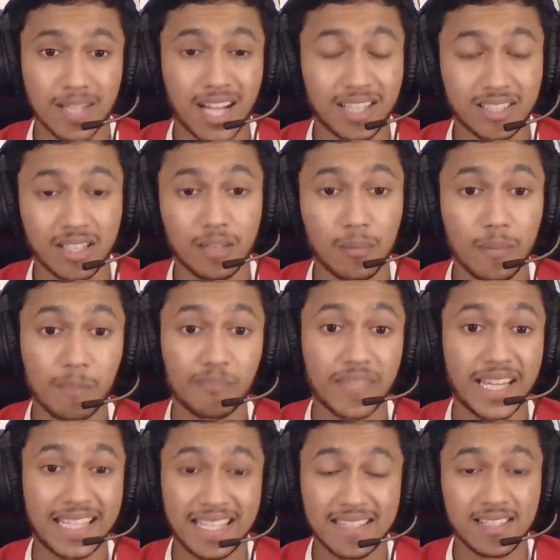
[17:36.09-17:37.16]
until
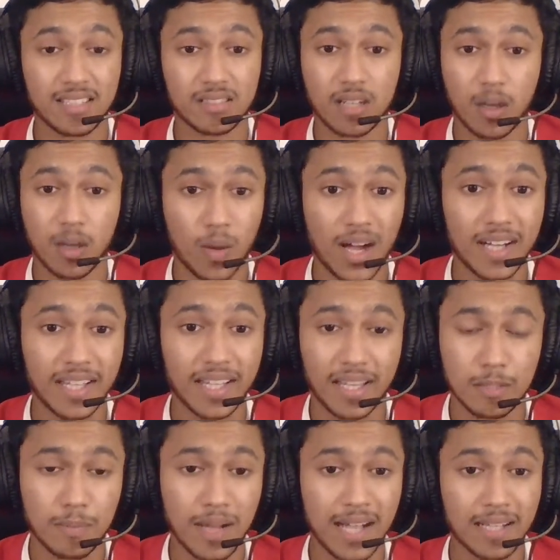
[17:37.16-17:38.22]
Edinson Cavani
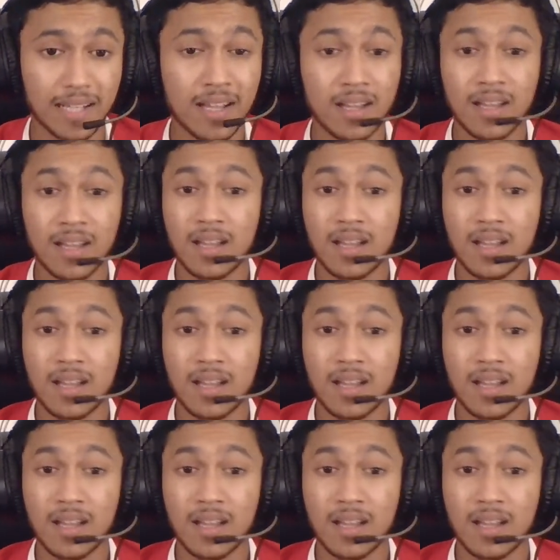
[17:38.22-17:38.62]
is back.